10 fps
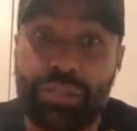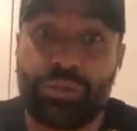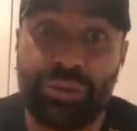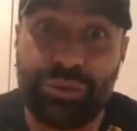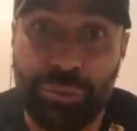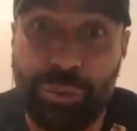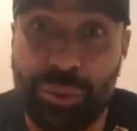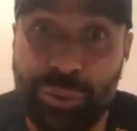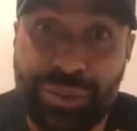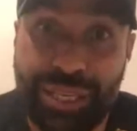grassroots
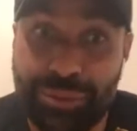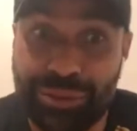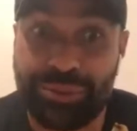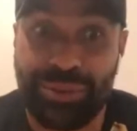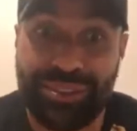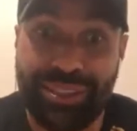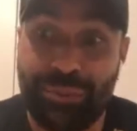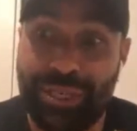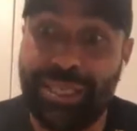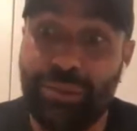football. That was one
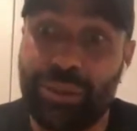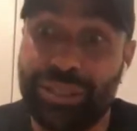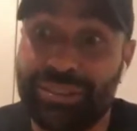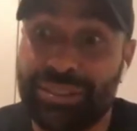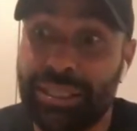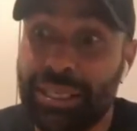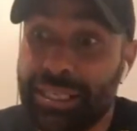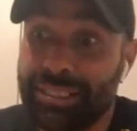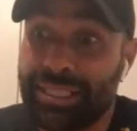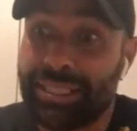thing where he wanted to
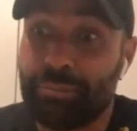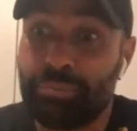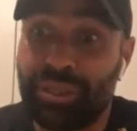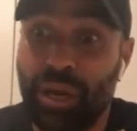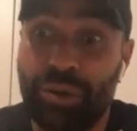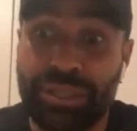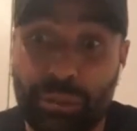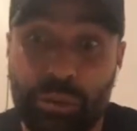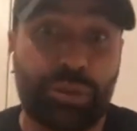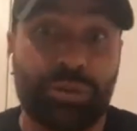go in
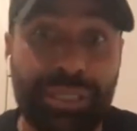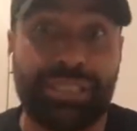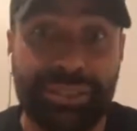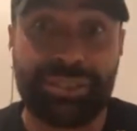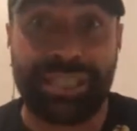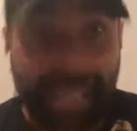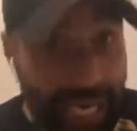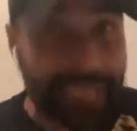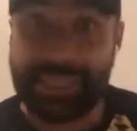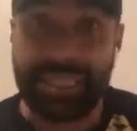there. Well, look, let's
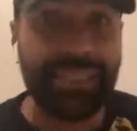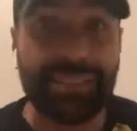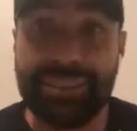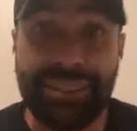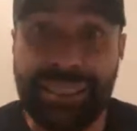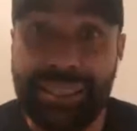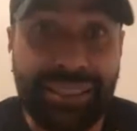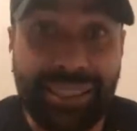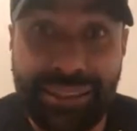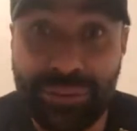cut down
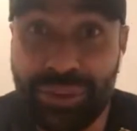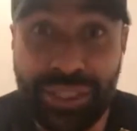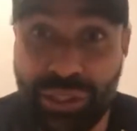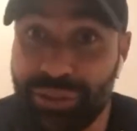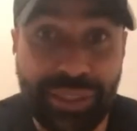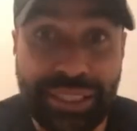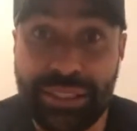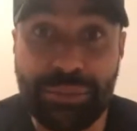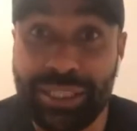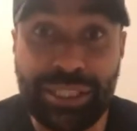these retro
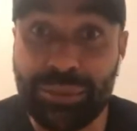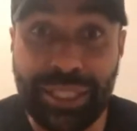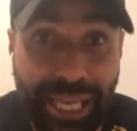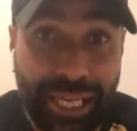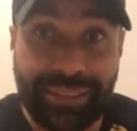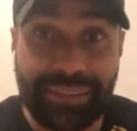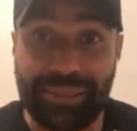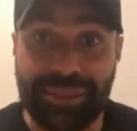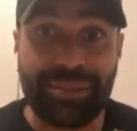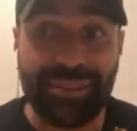fees as much as we can,
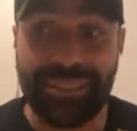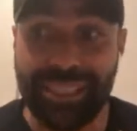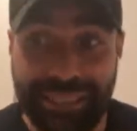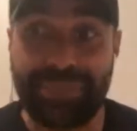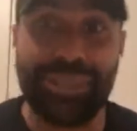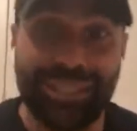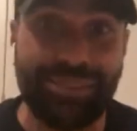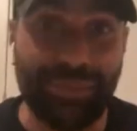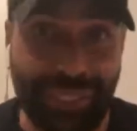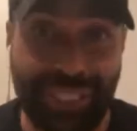so at least we
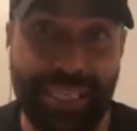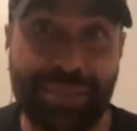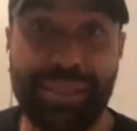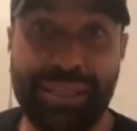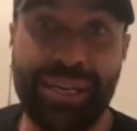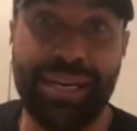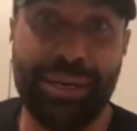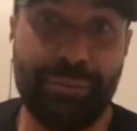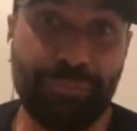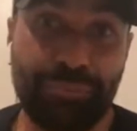get
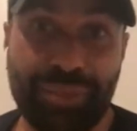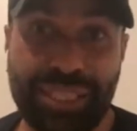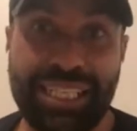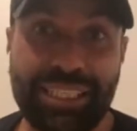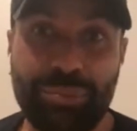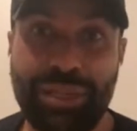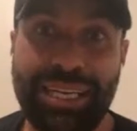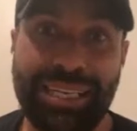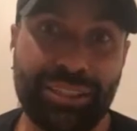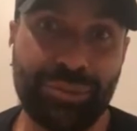kids
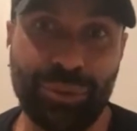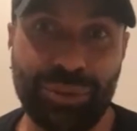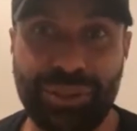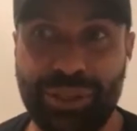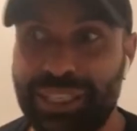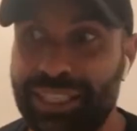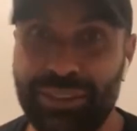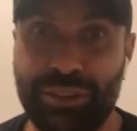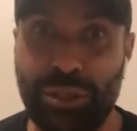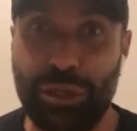playing our sport and not getting